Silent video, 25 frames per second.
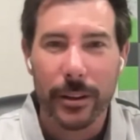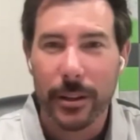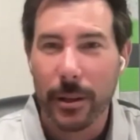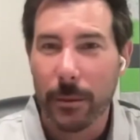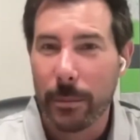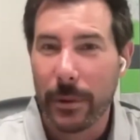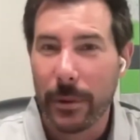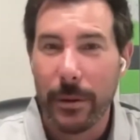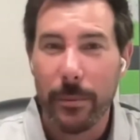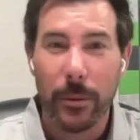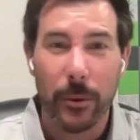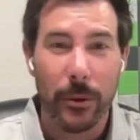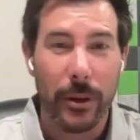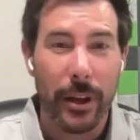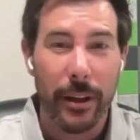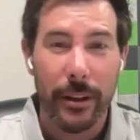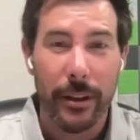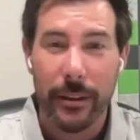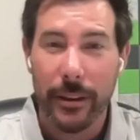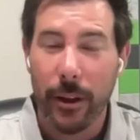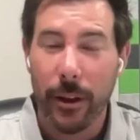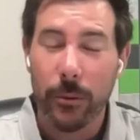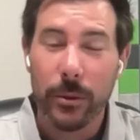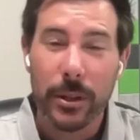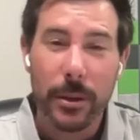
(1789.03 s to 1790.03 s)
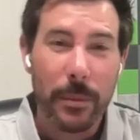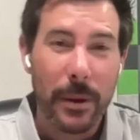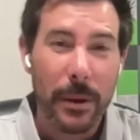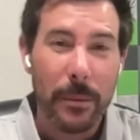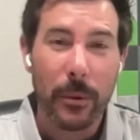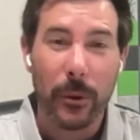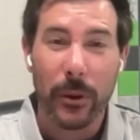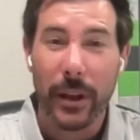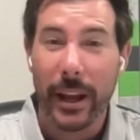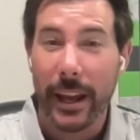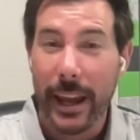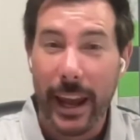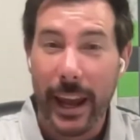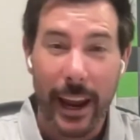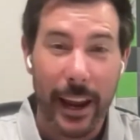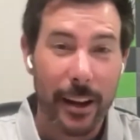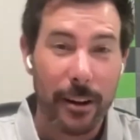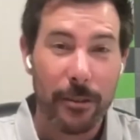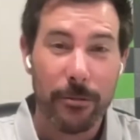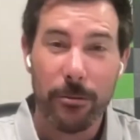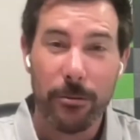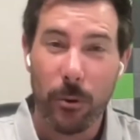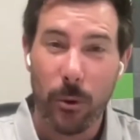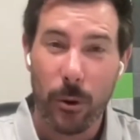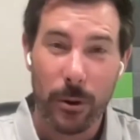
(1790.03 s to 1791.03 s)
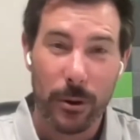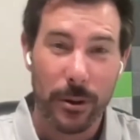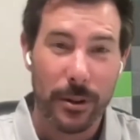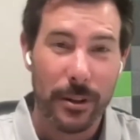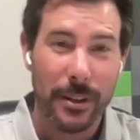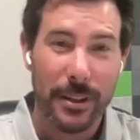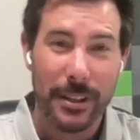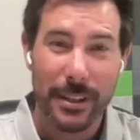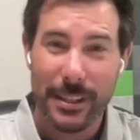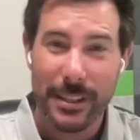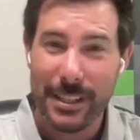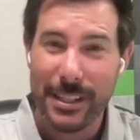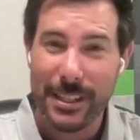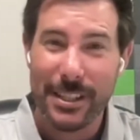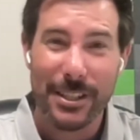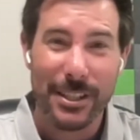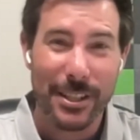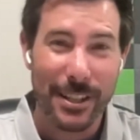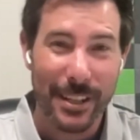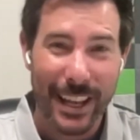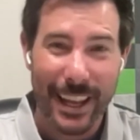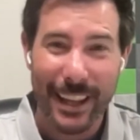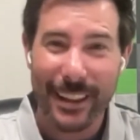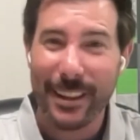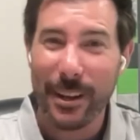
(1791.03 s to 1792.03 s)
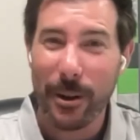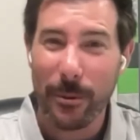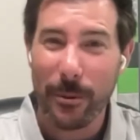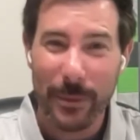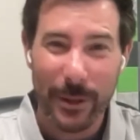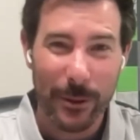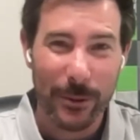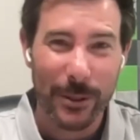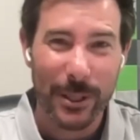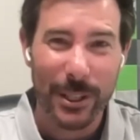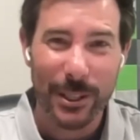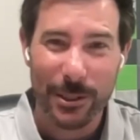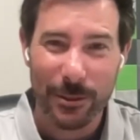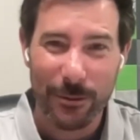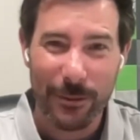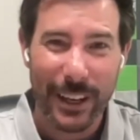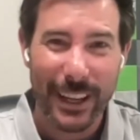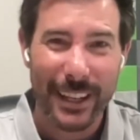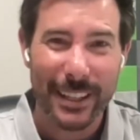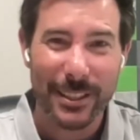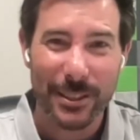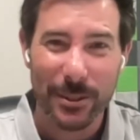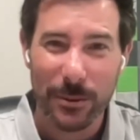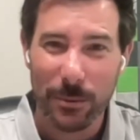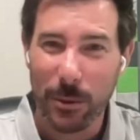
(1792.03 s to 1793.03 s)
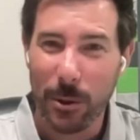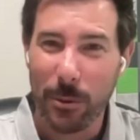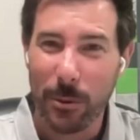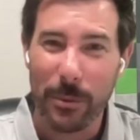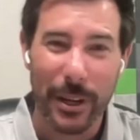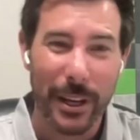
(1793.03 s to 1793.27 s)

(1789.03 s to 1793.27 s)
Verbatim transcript: And the people that, the only people that can afford to get their buildings fixed will